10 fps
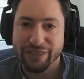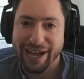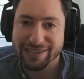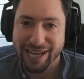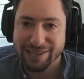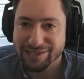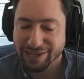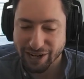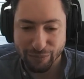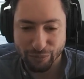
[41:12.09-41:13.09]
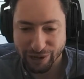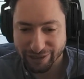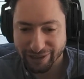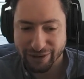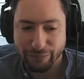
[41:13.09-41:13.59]
that tends to come
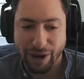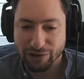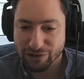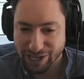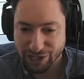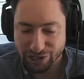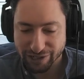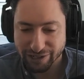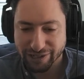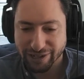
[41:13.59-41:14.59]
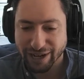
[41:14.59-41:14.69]
with modernization,